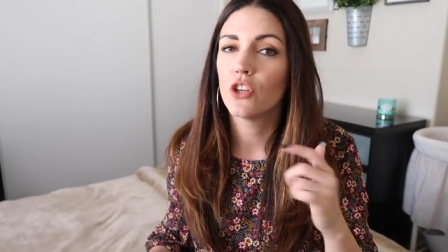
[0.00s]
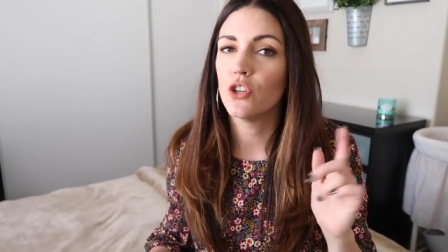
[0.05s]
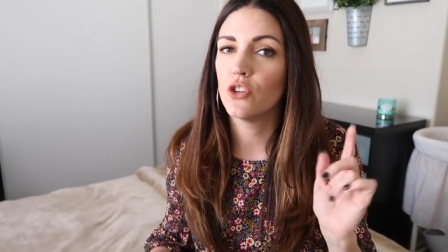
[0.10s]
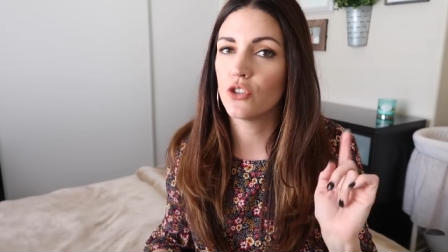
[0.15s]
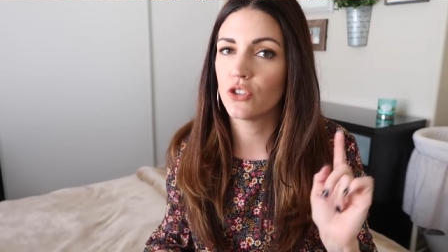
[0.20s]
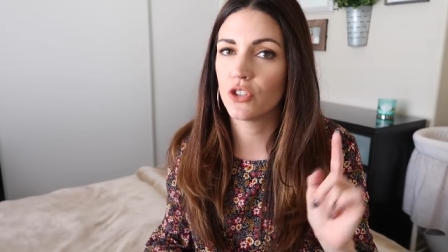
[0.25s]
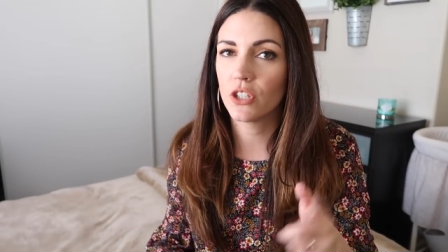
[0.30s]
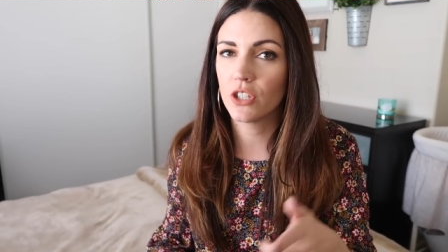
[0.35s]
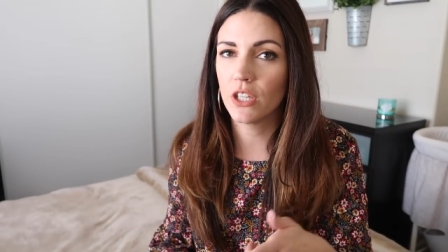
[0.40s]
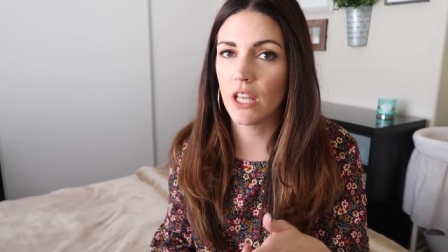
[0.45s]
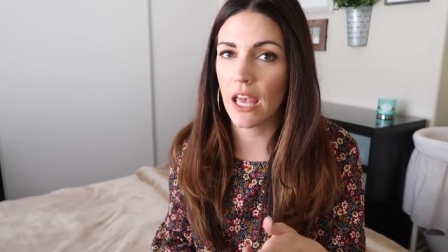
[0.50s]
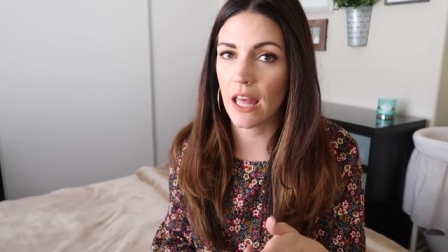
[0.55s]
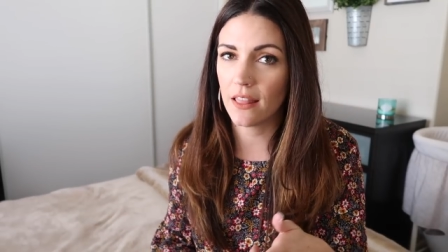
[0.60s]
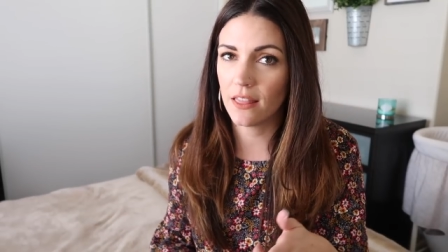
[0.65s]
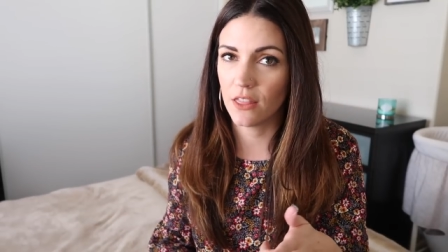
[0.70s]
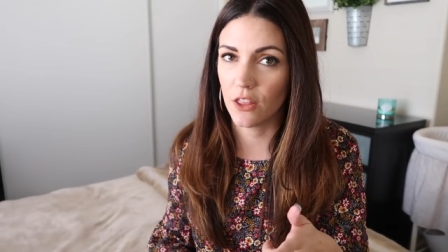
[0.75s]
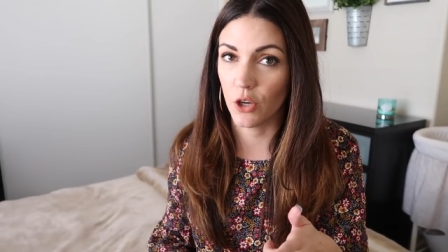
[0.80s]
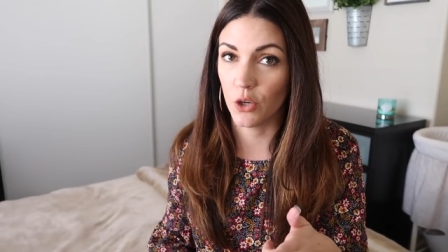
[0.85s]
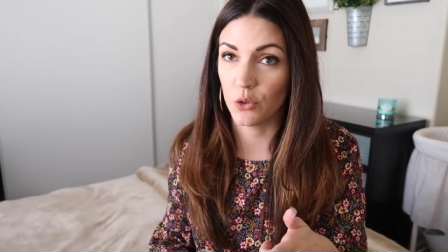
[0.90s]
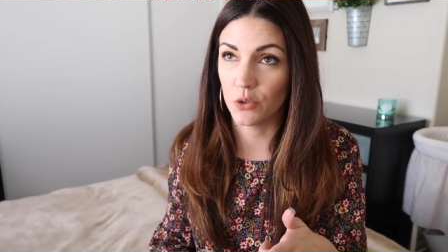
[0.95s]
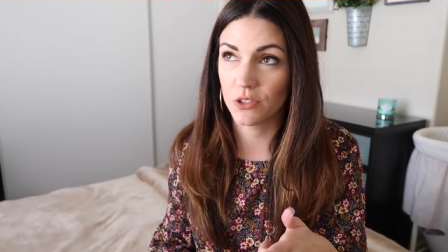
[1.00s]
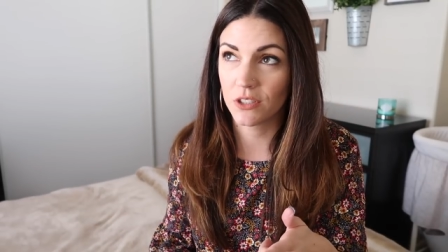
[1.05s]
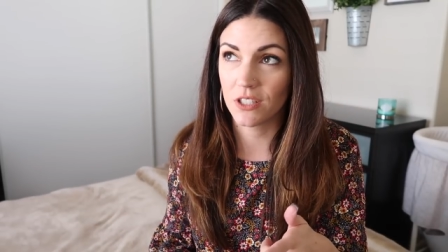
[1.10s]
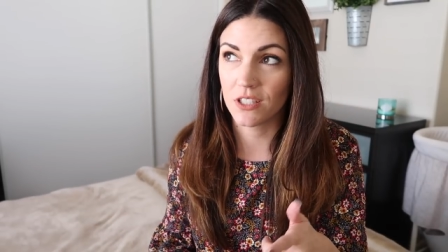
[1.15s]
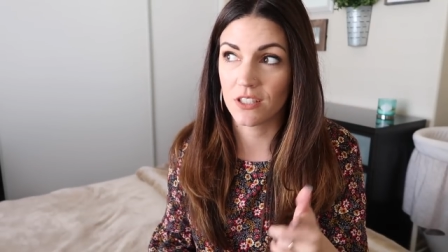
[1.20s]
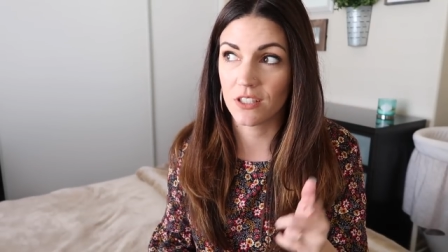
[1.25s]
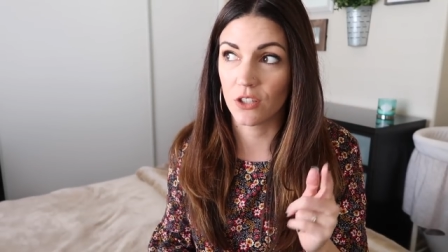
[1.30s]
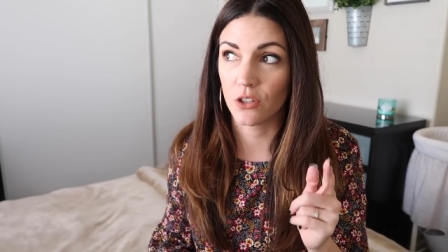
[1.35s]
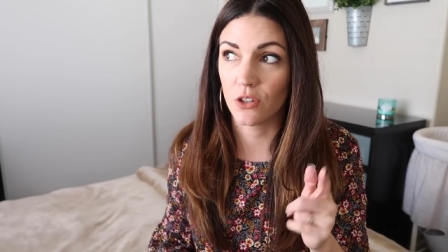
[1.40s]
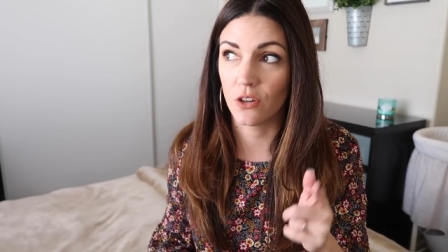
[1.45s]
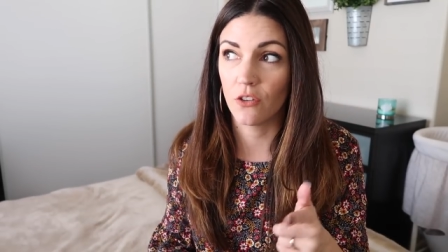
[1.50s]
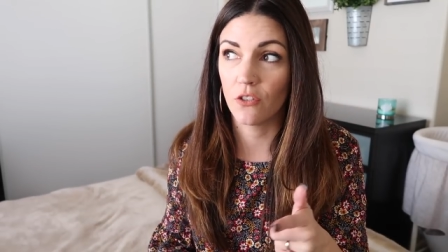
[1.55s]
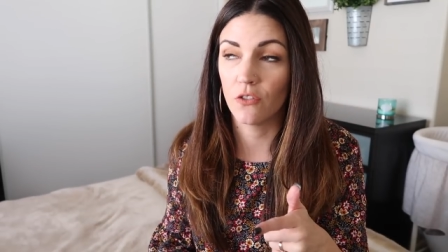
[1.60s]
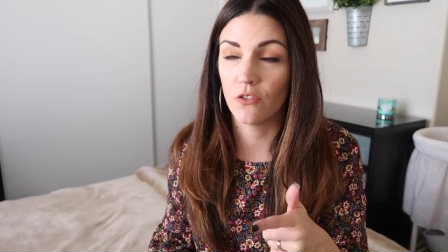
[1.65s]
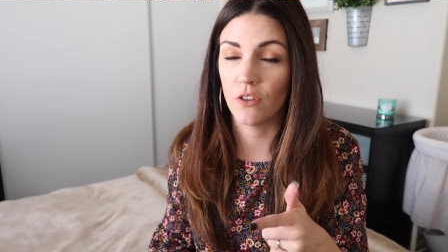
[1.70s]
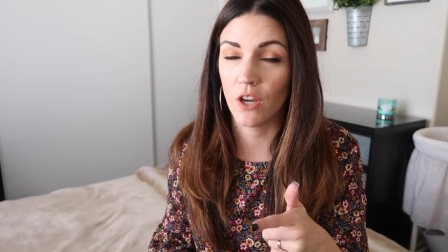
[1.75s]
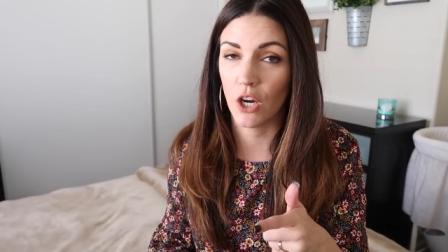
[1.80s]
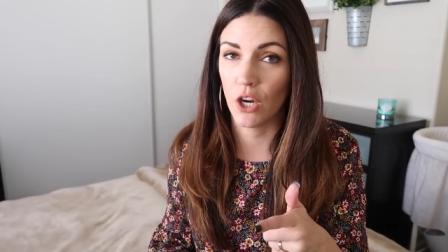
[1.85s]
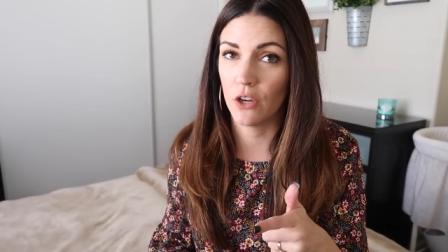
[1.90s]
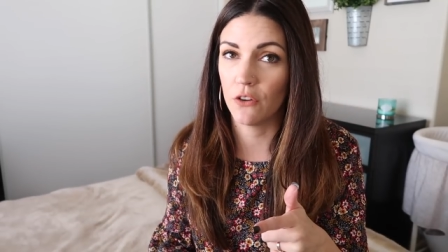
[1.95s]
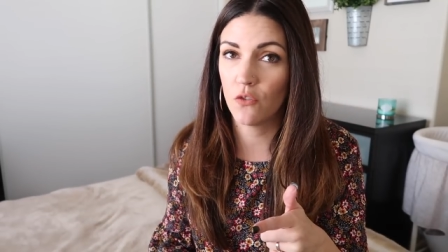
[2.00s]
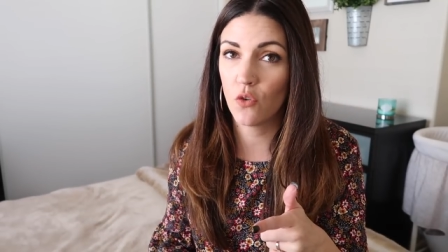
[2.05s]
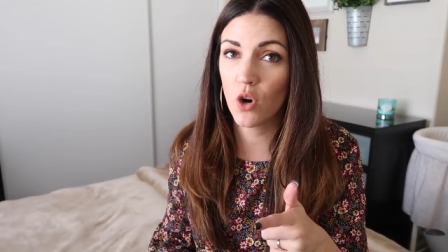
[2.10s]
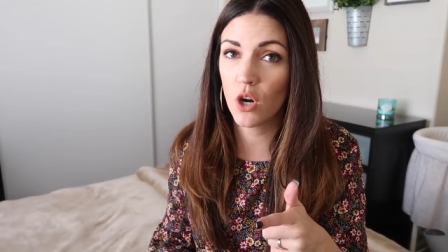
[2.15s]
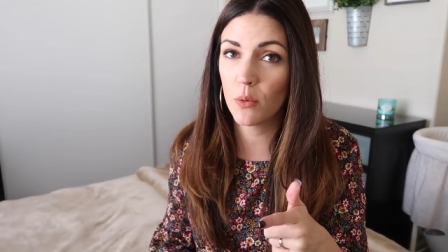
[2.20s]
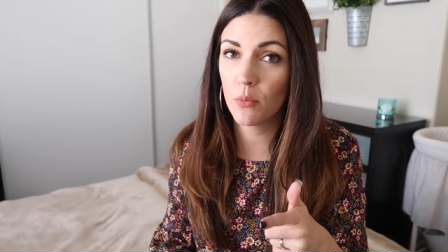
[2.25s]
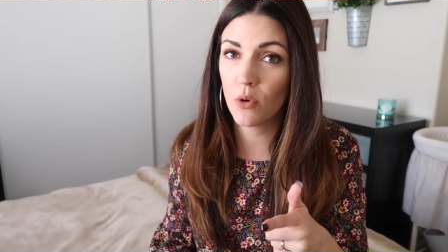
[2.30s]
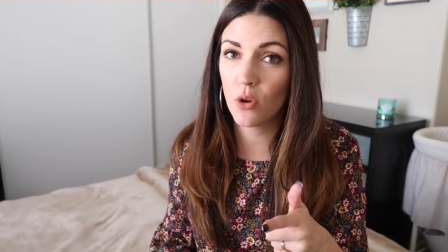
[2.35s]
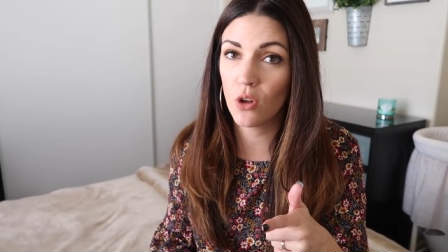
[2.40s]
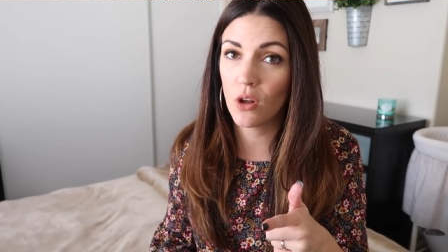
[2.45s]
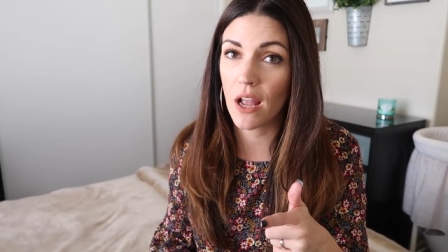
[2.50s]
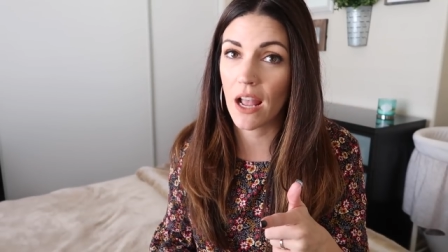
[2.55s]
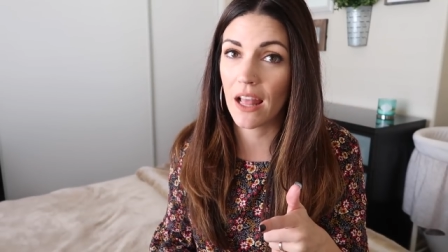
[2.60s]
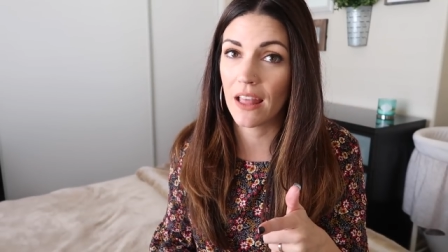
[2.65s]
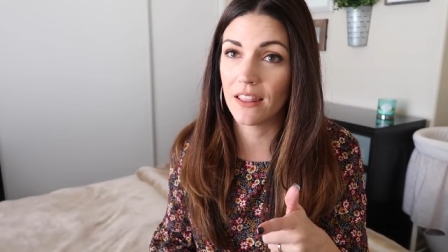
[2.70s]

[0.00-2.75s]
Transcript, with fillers: you should get those because they're very affordable